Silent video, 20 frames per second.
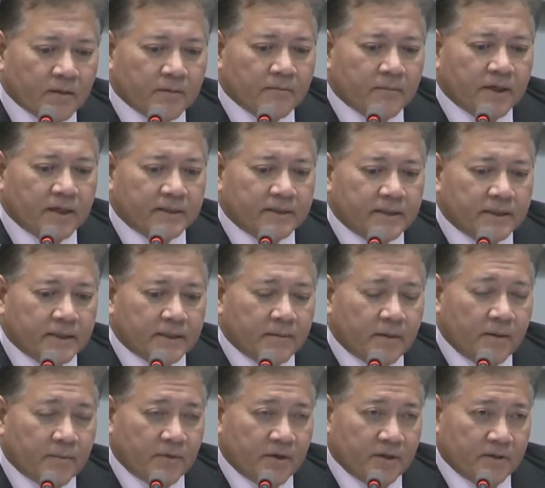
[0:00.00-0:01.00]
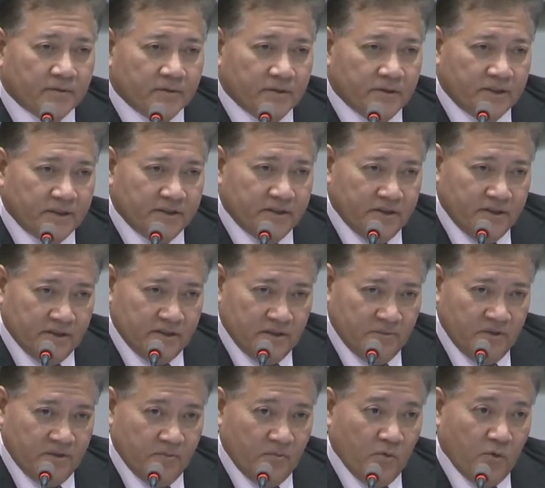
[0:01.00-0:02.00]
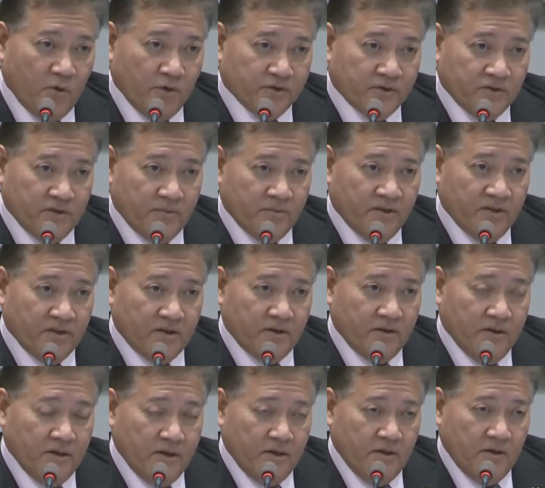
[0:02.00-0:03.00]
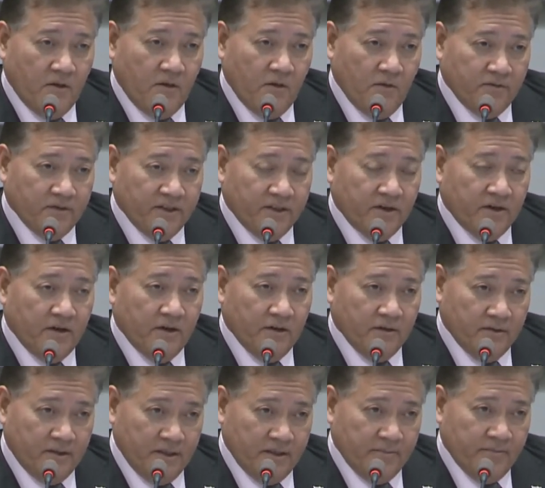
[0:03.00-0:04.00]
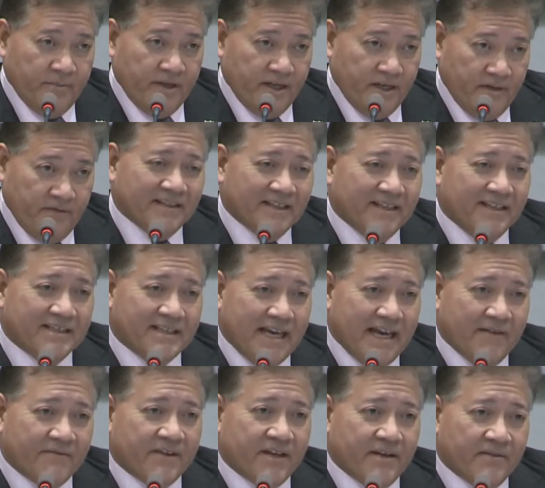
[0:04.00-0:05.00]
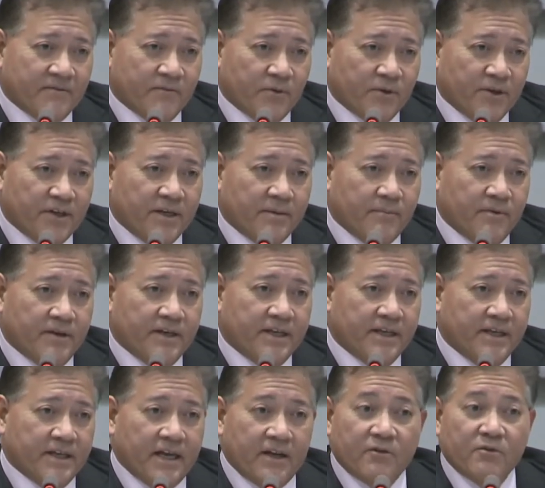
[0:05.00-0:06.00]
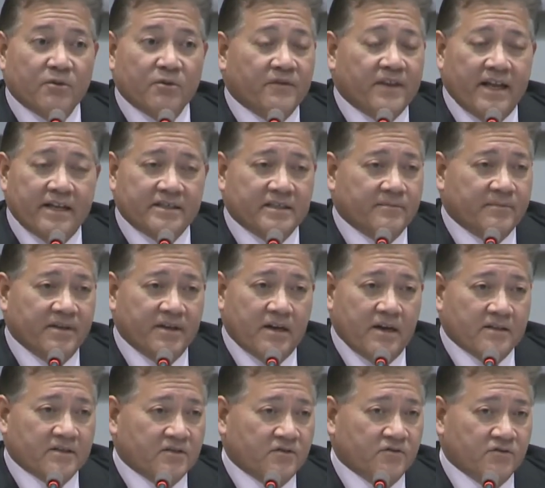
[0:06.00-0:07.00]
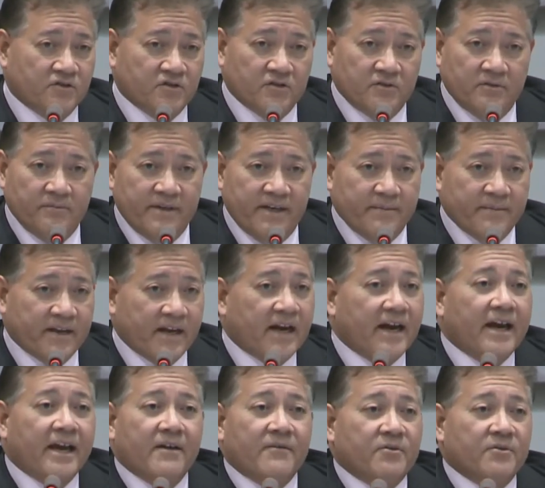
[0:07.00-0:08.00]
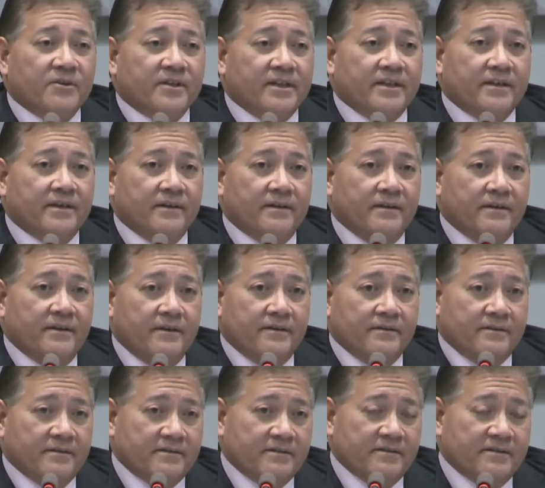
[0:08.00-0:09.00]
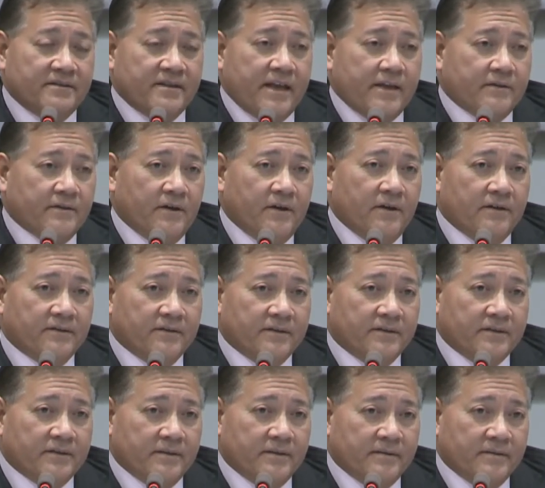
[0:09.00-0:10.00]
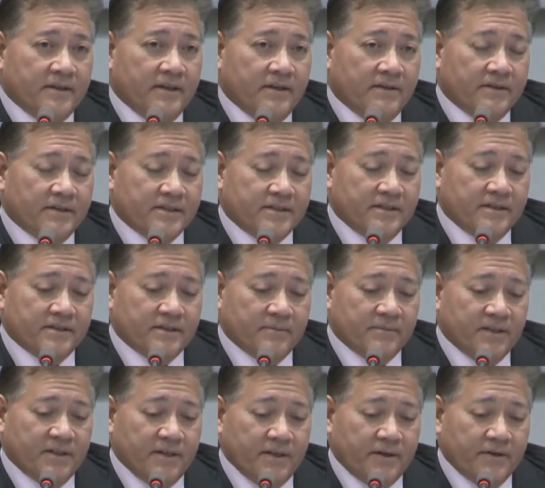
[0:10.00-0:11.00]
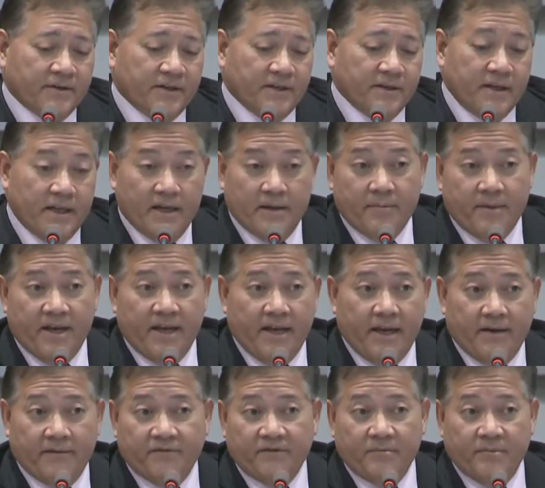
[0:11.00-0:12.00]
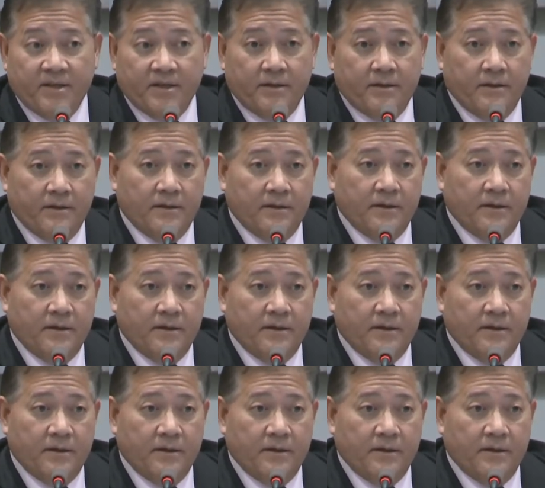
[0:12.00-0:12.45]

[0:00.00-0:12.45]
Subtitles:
But I'm going to look into this a little bit more, so I'm going to hopefully call on many of these, have that wording put in. I don't know if that has to be a constitutional amendment. I have no idea. This is state law, and this is something there and it may have to be.